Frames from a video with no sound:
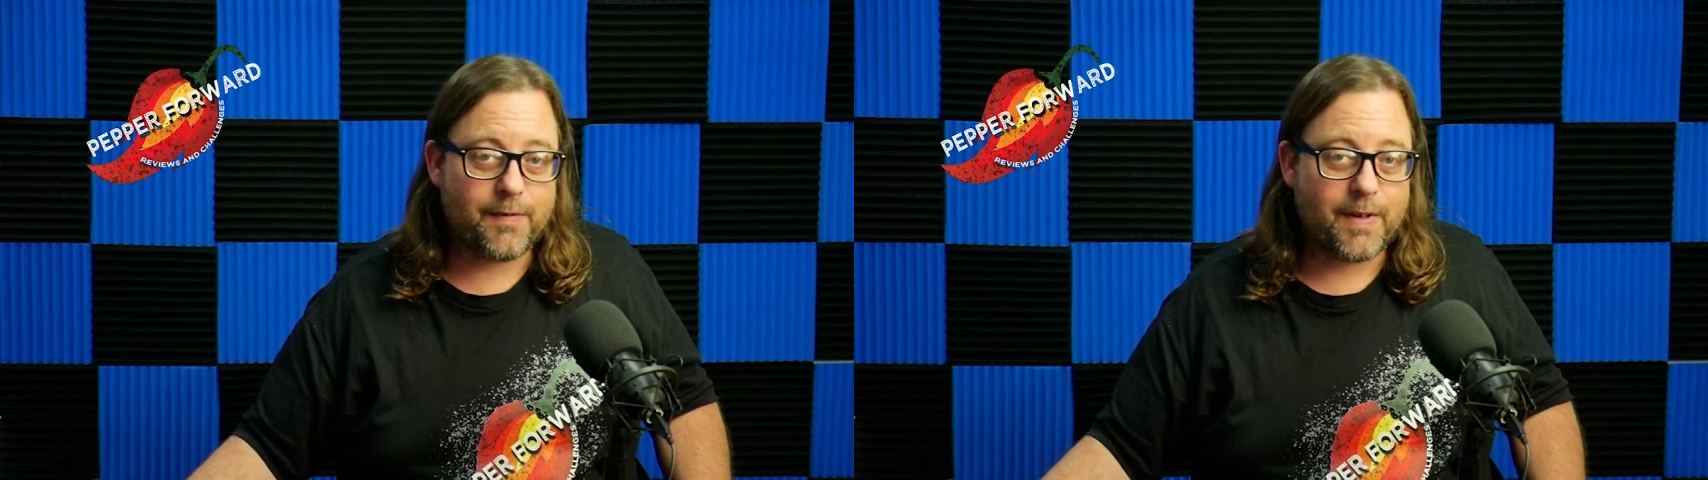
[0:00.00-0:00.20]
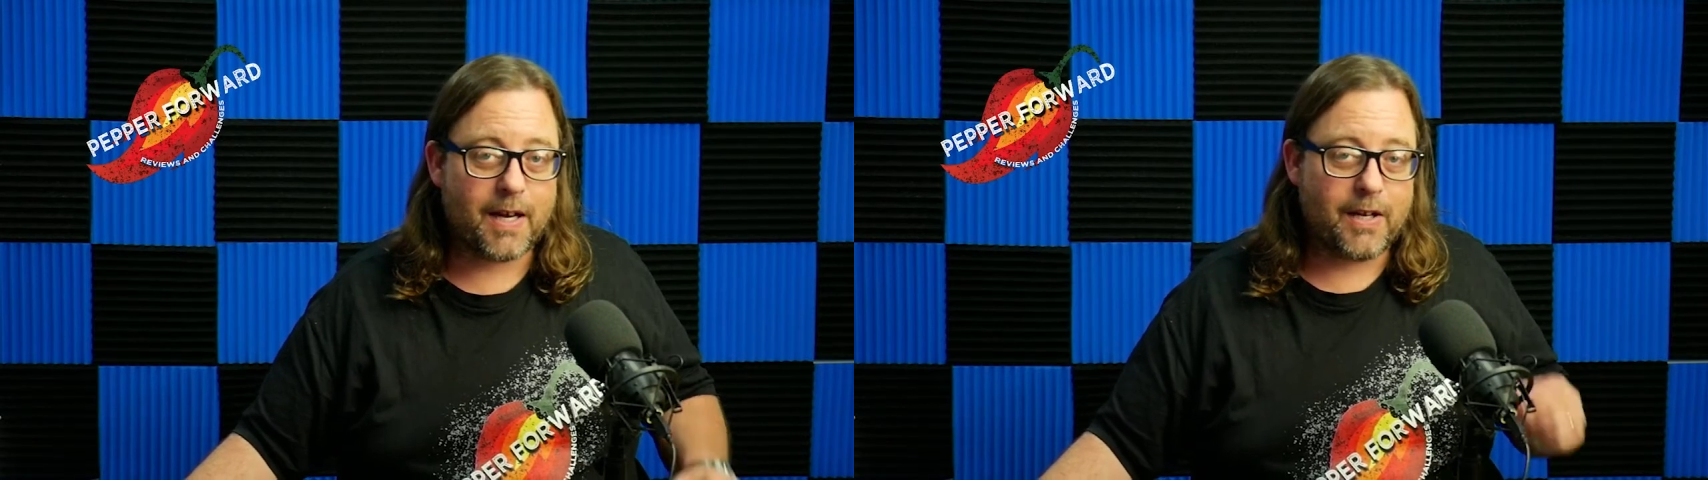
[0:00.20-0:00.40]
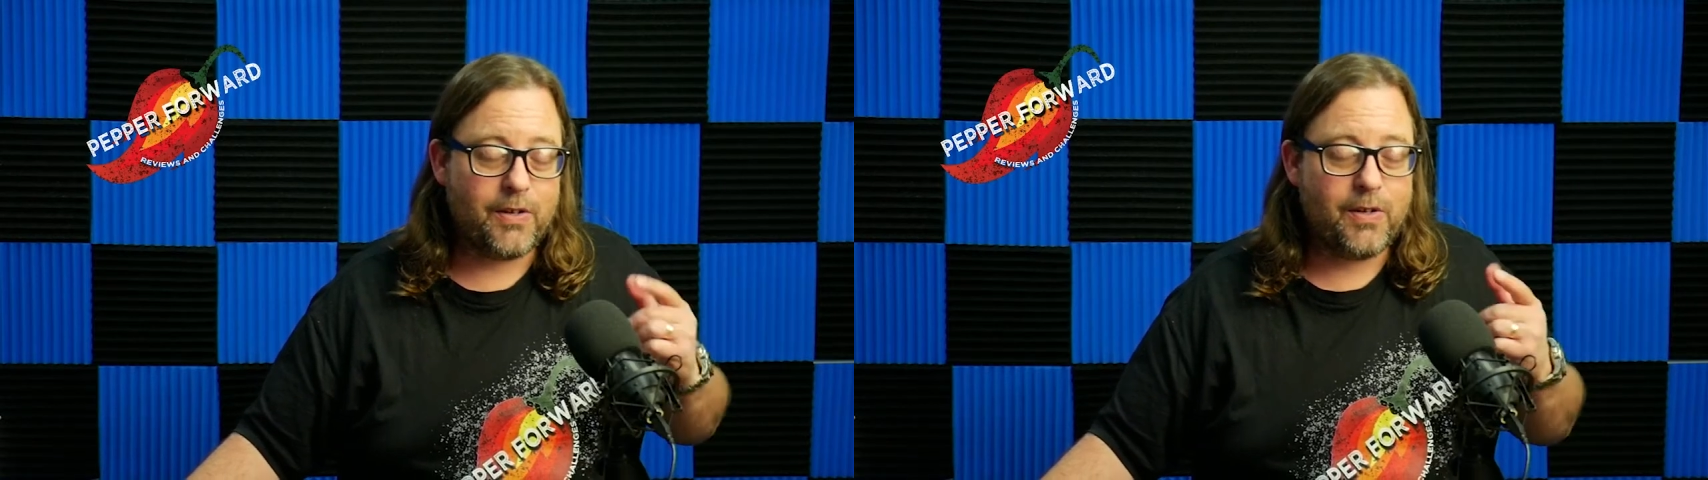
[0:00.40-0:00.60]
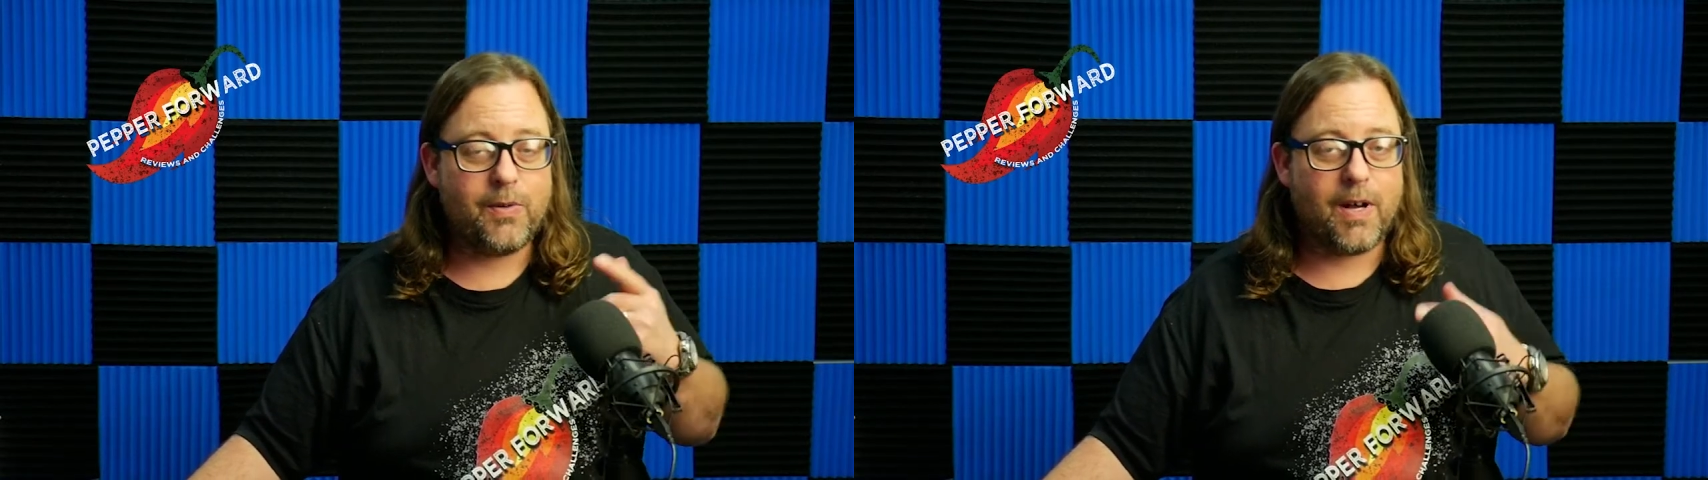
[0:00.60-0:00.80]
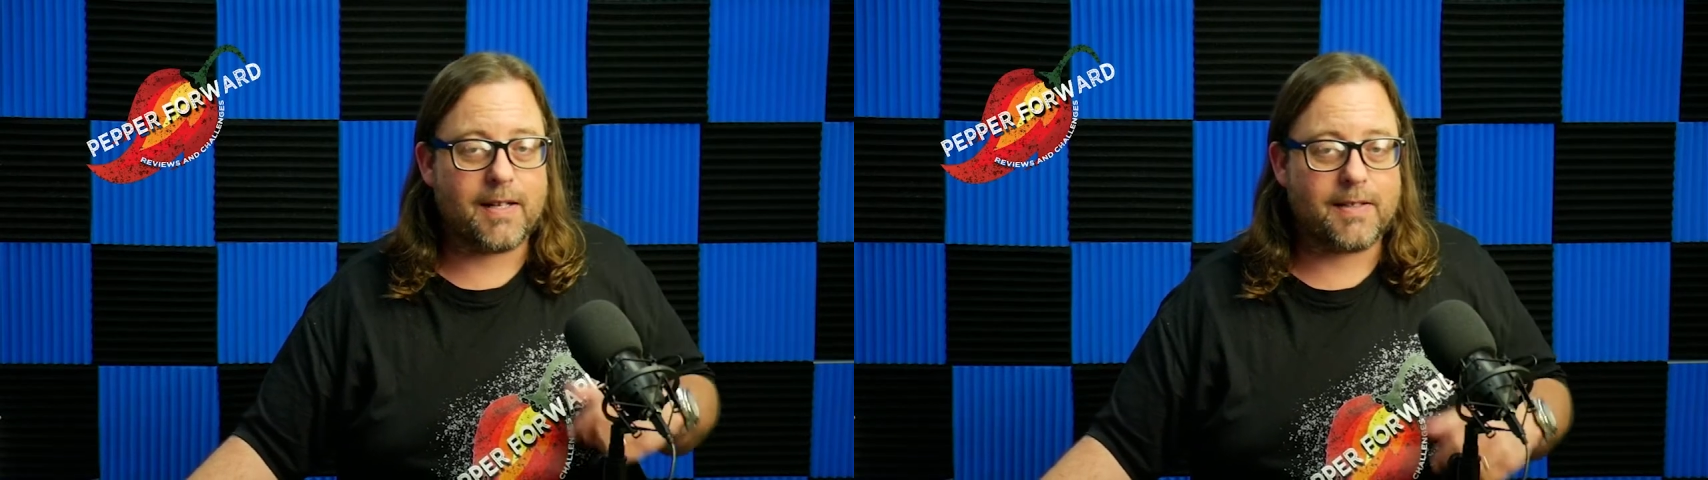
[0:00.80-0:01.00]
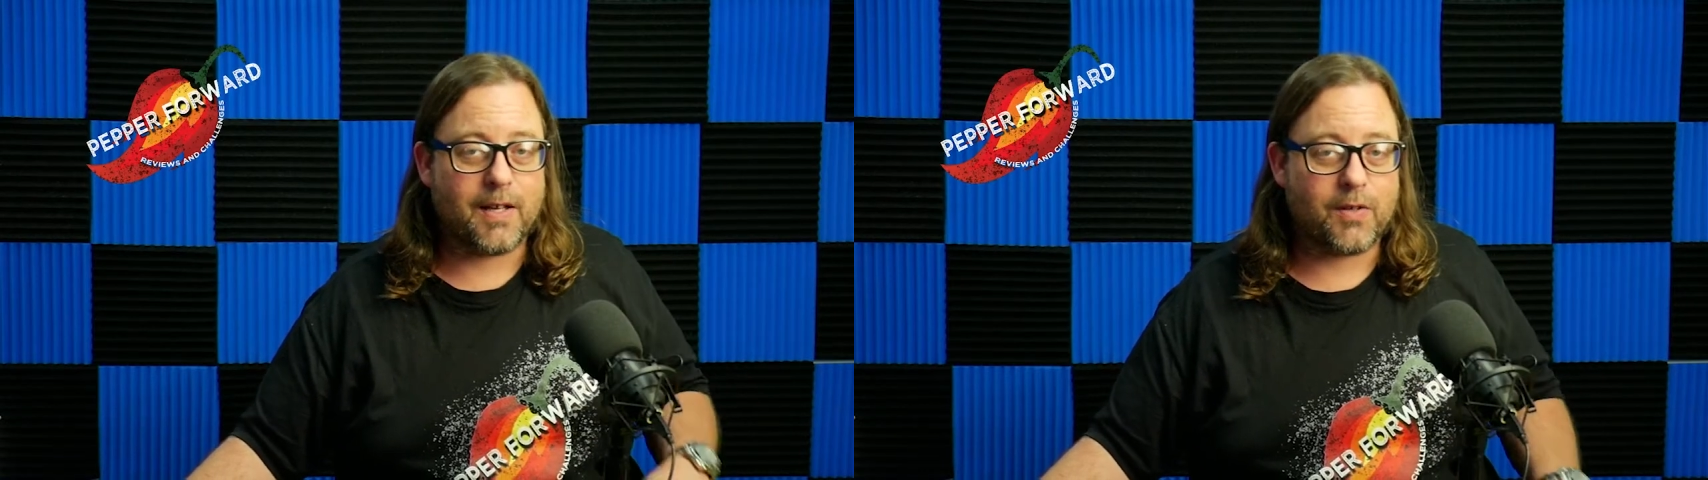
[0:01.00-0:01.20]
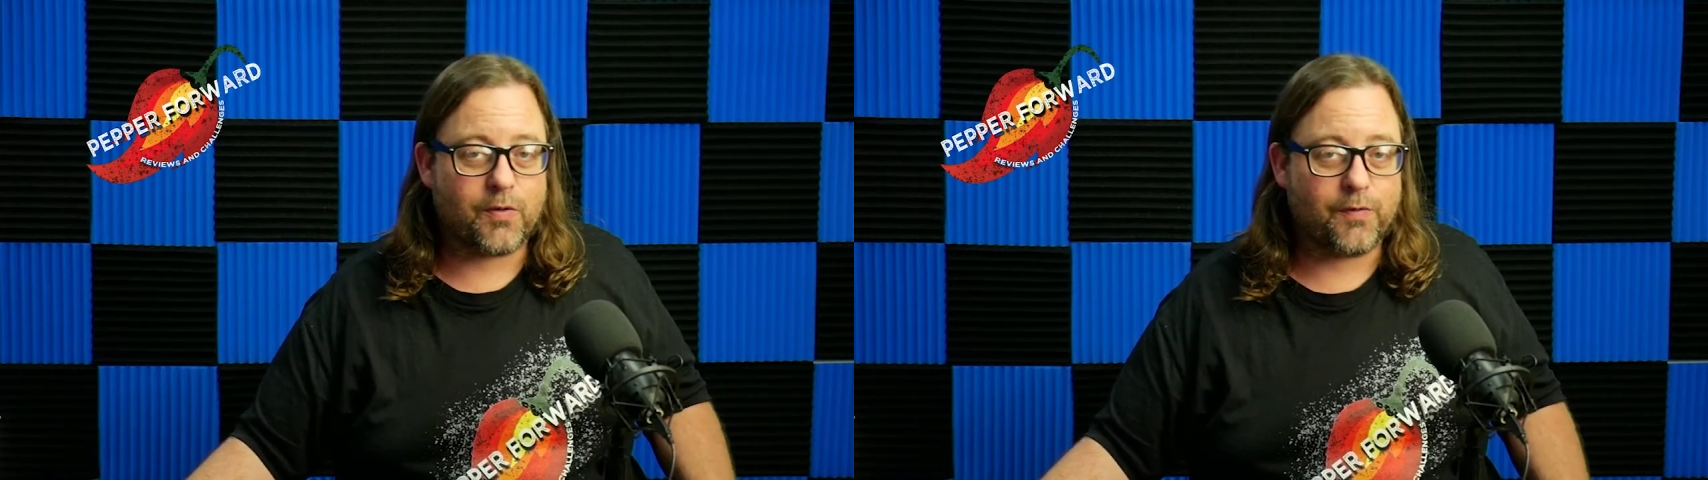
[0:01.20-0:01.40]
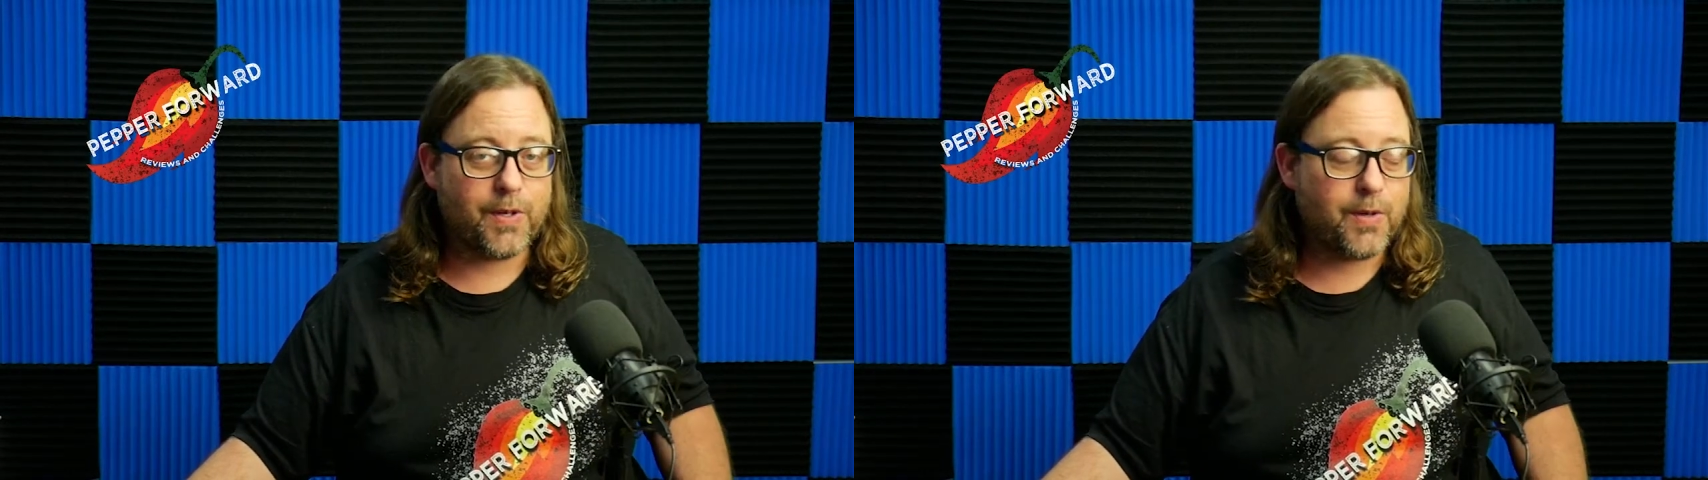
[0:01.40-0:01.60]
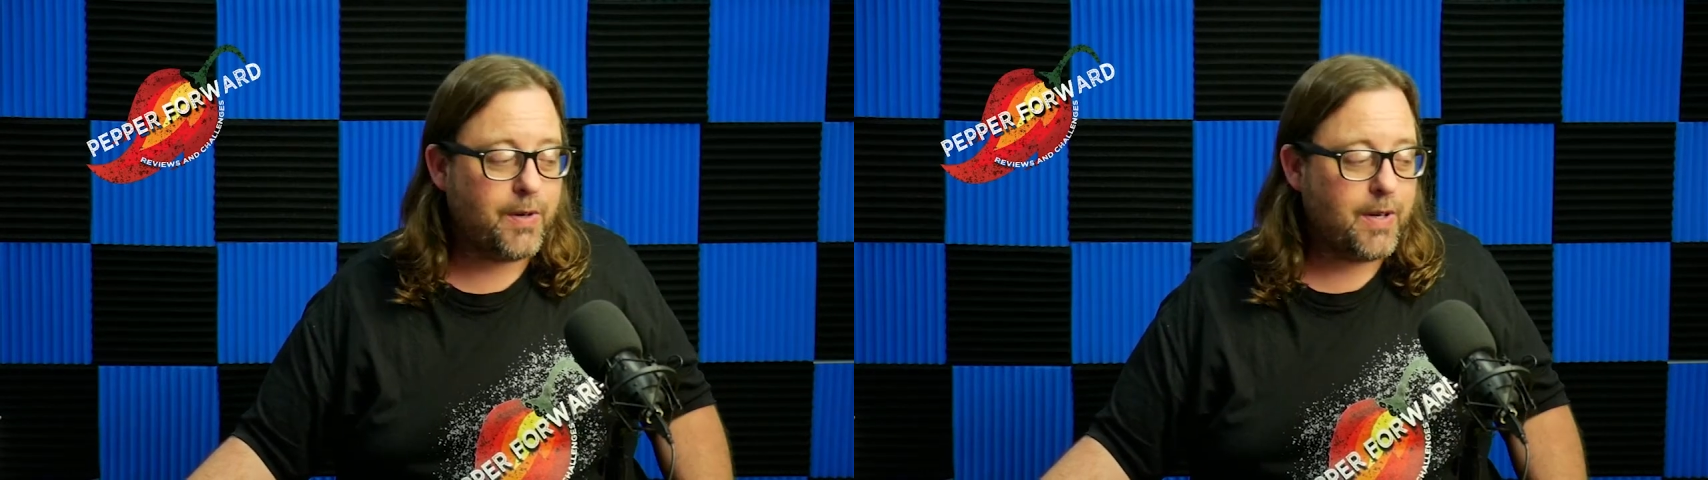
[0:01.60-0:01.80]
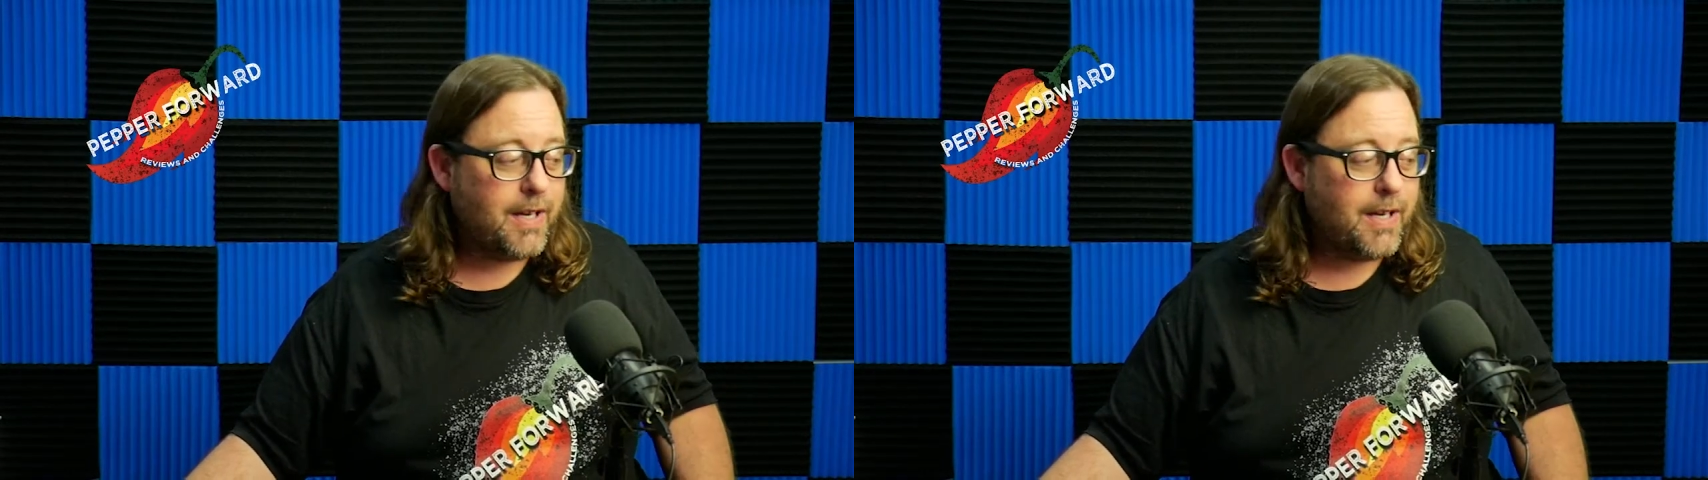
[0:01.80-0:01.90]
got a new hot sauce review.